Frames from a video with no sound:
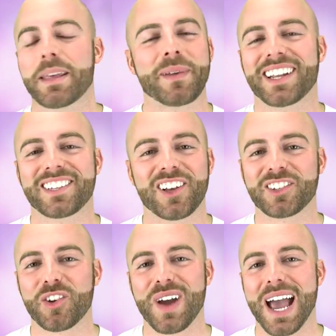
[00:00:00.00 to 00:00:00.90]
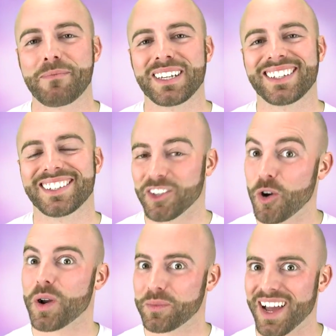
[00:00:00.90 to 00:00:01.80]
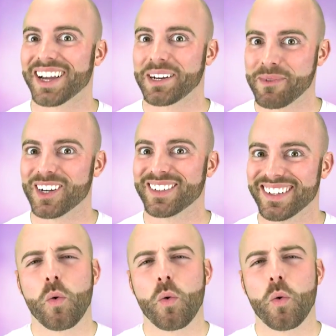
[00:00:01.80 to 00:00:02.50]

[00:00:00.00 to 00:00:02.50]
They made us all so happy. You know what I'm talking about.